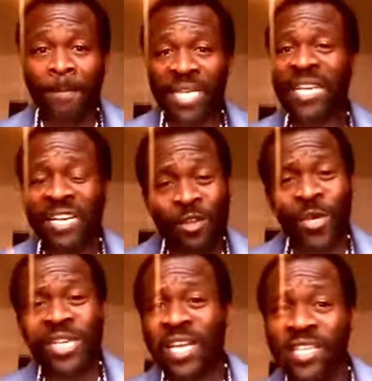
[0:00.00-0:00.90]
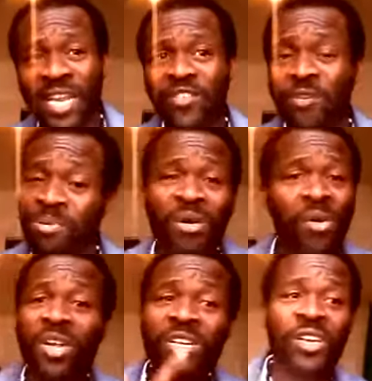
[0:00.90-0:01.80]
Basically, what they're telling you,
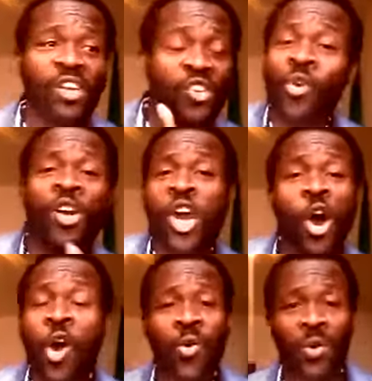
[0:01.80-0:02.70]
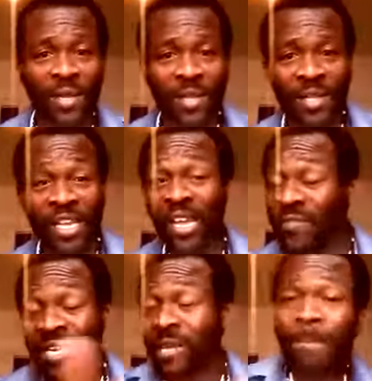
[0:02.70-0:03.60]
bro, you on your own.
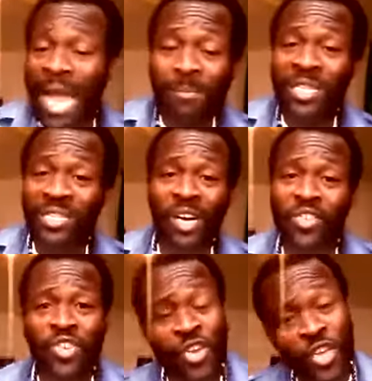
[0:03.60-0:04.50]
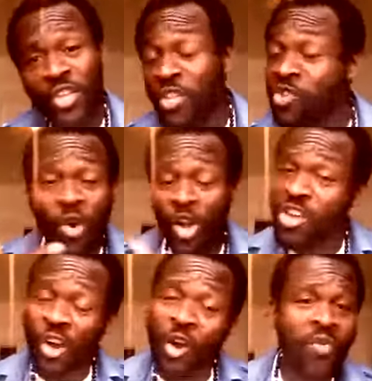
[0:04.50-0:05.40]
Even in the Bible, it tells you, you on
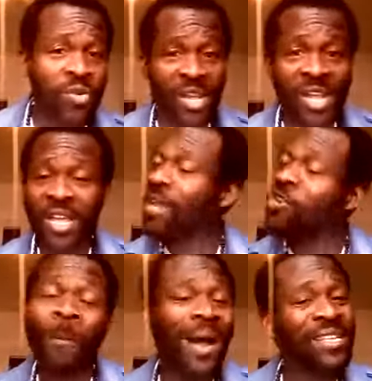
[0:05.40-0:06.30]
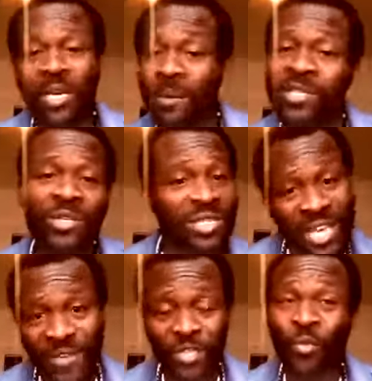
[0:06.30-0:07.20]
your own. And nobody's coming to
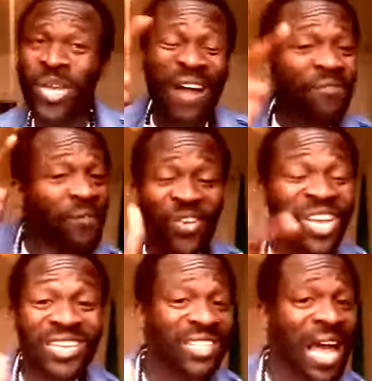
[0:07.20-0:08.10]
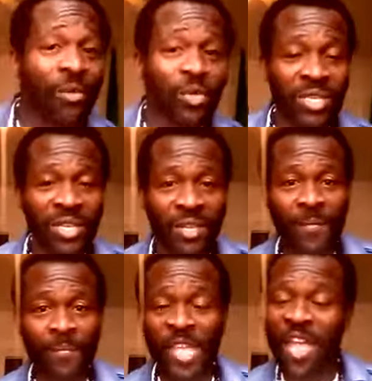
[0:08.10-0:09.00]
save us. We have to figure this out.
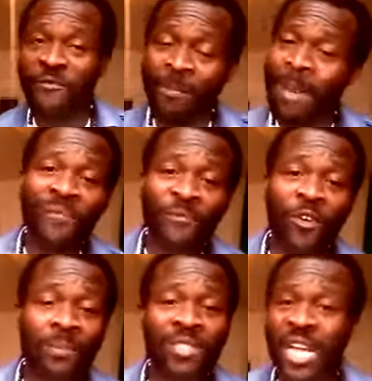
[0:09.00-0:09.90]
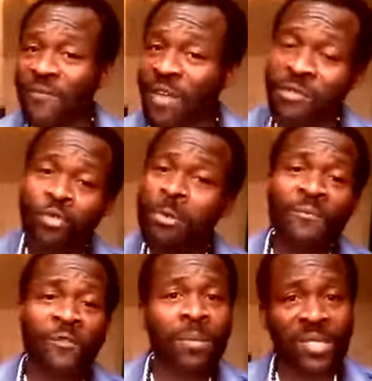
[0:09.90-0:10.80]
Every man for himself, every
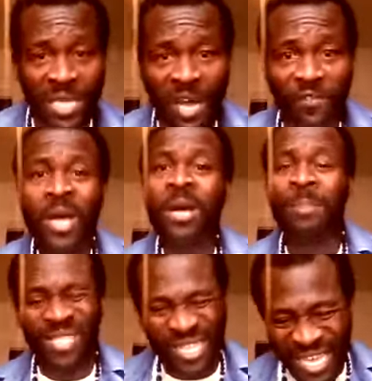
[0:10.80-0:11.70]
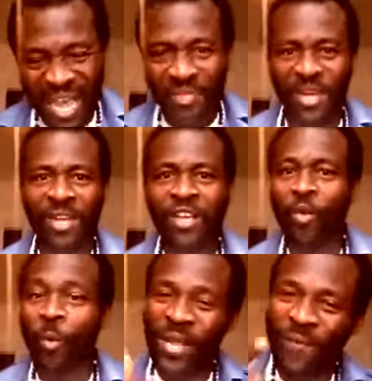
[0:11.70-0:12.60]
woman for himself. But together,
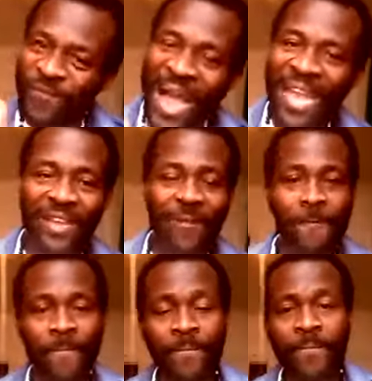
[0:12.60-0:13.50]
we could fight it.